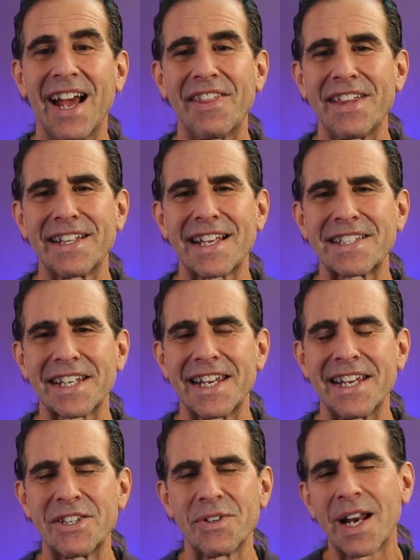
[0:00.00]
I think that's the
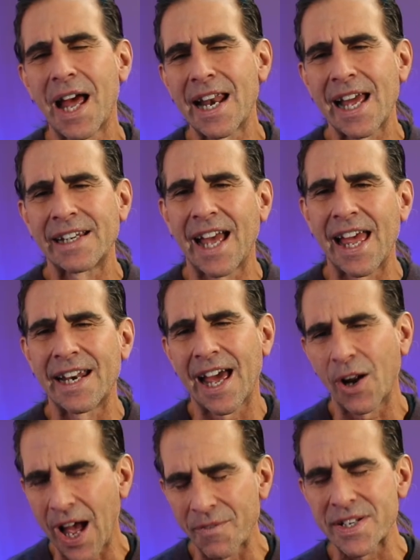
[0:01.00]
key too. And
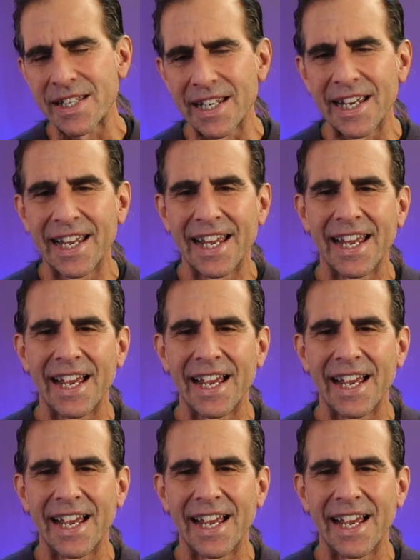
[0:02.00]
obviously,